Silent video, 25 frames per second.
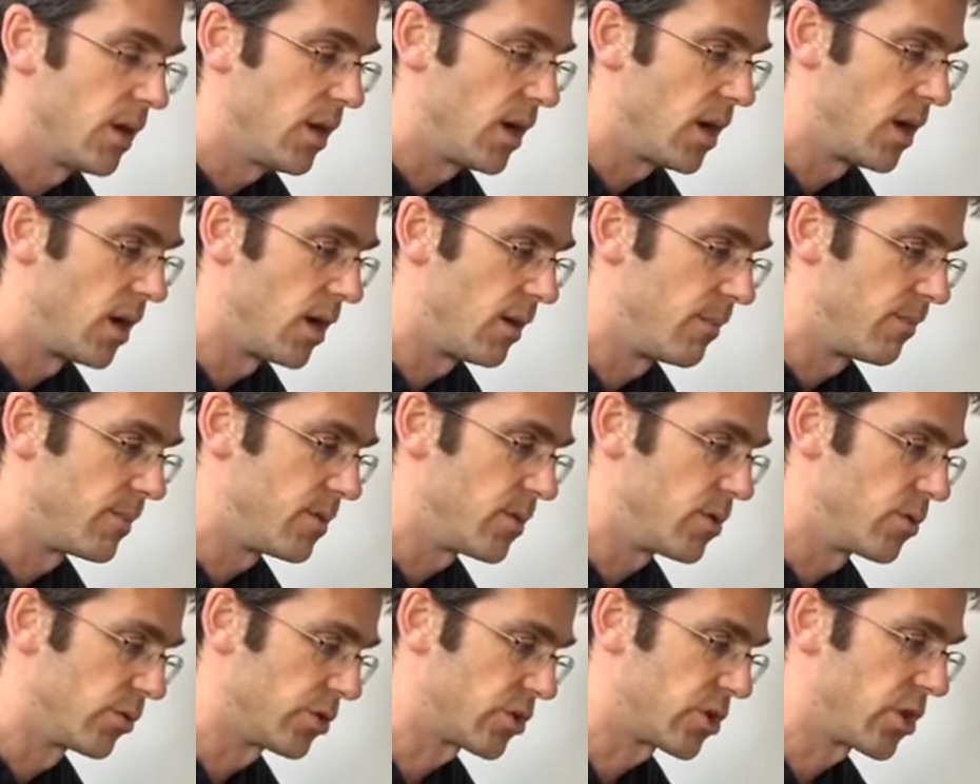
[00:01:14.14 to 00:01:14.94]
Um,
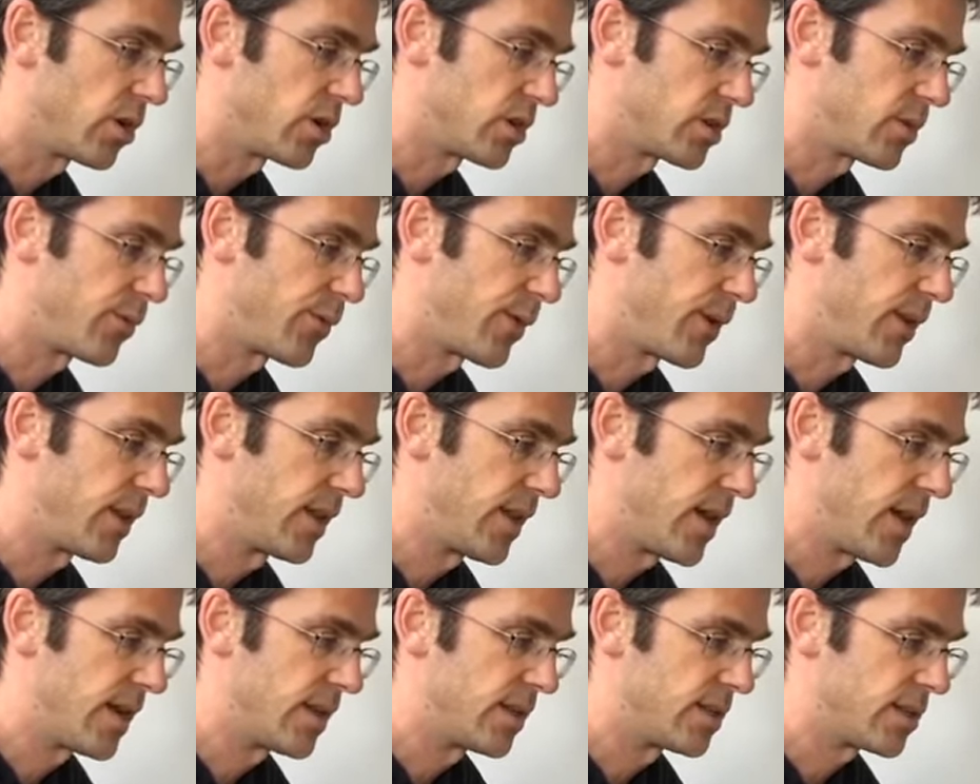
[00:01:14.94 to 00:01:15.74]
you'll start to feel
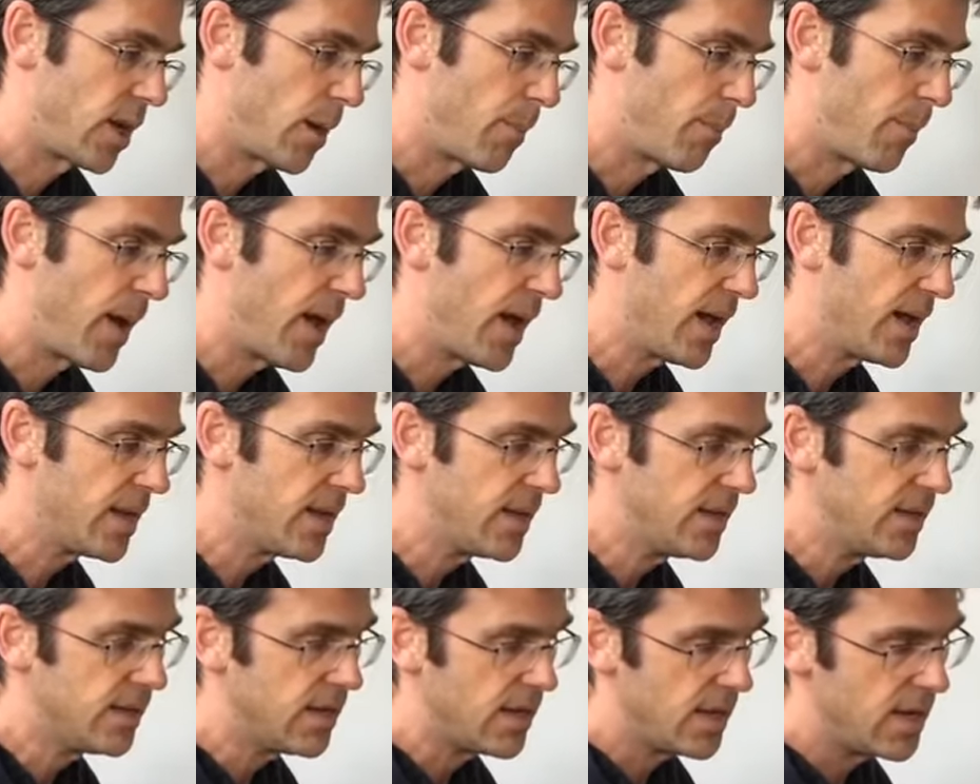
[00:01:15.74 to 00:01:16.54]
it as a
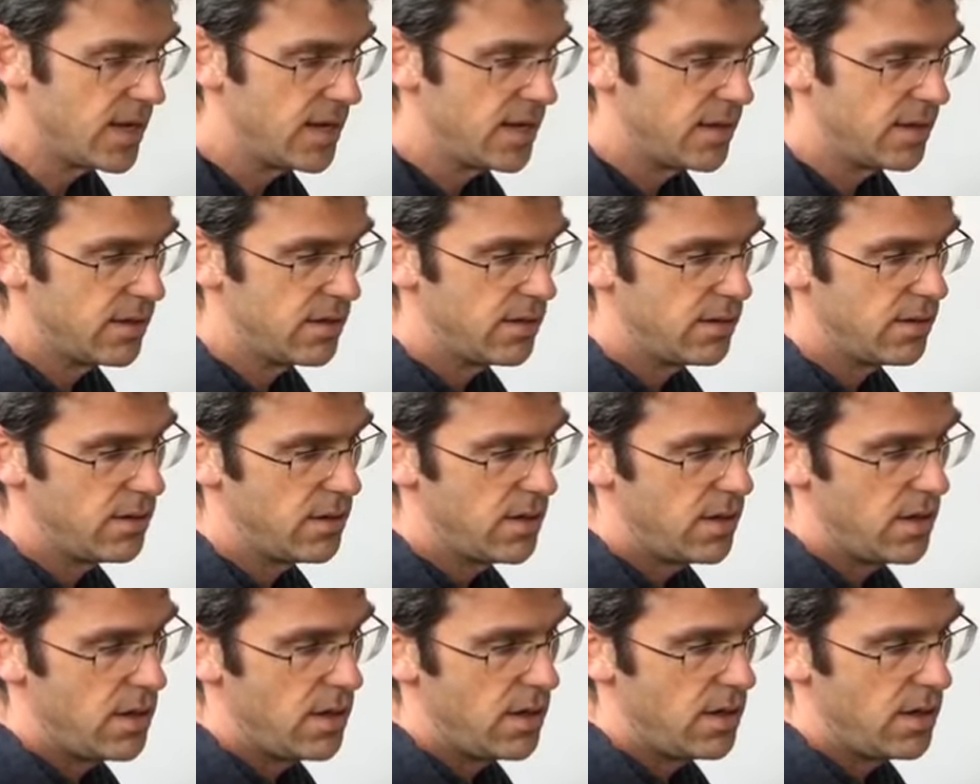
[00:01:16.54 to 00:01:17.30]
pain in